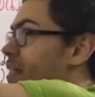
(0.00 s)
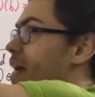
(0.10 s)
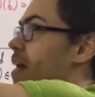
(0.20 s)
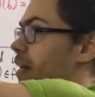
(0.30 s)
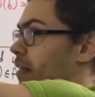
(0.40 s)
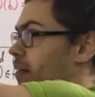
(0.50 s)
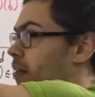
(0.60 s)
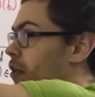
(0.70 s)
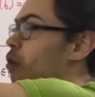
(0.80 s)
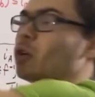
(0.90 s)
to A,
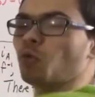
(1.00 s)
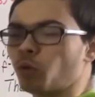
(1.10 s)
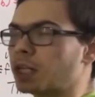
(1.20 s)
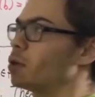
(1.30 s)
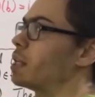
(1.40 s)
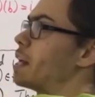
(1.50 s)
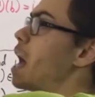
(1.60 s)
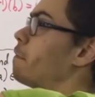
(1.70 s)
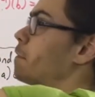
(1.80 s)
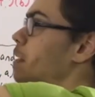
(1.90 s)
we know that
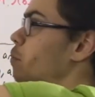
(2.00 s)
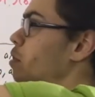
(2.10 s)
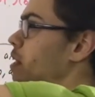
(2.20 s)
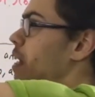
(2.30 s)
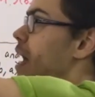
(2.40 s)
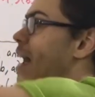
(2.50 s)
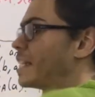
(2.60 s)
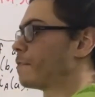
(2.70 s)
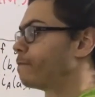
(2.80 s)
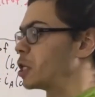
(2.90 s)
F inverse has
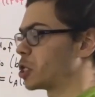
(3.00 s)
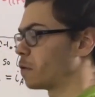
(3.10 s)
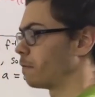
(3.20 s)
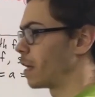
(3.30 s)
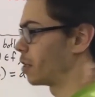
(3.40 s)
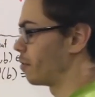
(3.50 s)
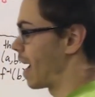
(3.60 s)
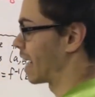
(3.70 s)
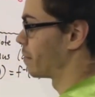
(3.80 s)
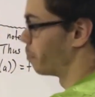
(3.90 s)
a functional value
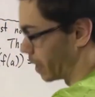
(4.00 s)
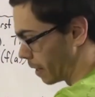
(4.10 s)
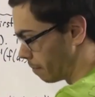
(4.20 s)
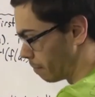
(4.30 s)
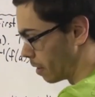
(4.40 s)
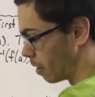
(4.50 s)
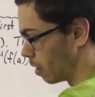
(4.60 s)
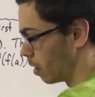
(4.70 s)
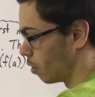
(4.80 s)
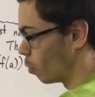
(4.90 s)
at B.
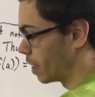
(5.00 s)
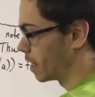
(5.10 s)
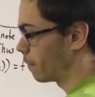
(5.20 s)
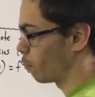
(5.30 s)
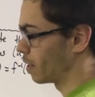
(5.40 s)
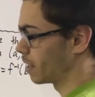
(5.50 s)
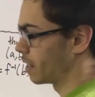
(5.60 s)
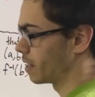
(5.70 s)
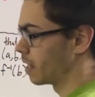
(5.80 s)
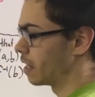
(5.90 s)
We could say, for
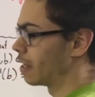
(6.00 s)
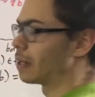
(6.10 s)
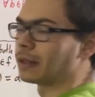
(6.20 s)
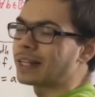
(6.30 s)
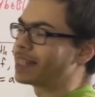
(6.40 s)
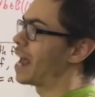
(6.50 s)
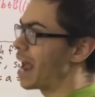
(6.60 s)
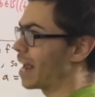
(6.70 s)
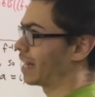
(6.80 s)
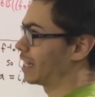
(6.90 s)
instance, let
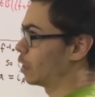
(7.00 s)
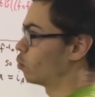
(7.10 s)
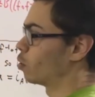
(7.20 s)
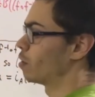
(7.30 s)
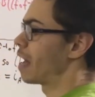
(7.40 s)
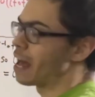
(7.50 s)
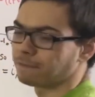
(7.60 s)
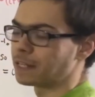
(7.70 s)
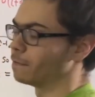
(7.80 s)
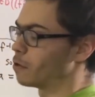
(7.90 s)
A equal F
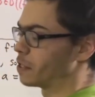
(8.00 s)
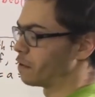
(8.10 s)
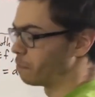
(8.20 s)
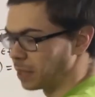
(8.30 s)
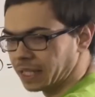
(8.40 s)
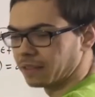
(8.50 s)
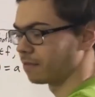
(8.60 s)
inverse of B.